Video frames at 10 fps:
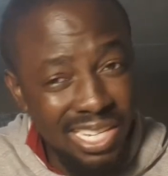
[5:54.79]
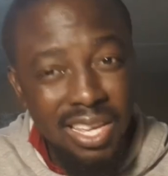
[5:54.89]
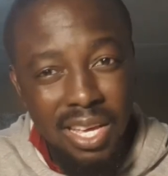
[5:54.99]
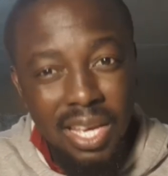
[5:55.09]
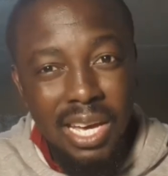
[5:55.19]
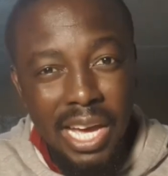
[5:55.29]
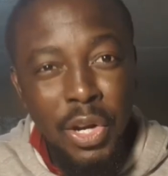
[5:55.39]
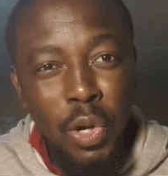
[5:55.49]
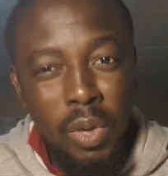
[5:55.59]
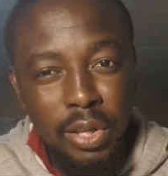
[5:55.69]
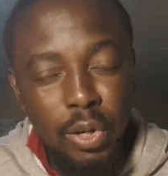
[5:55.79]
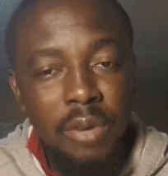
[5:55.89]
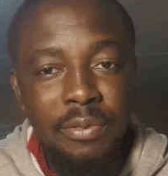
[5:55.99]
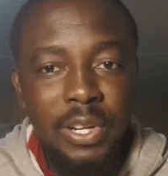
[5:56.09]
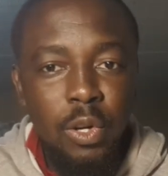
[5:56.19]
And I know with a
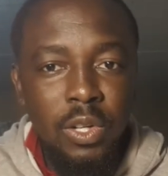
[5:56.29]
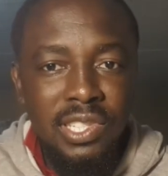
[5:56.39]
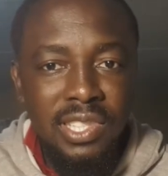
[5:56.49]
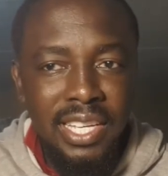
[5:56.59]
lot of feedlots,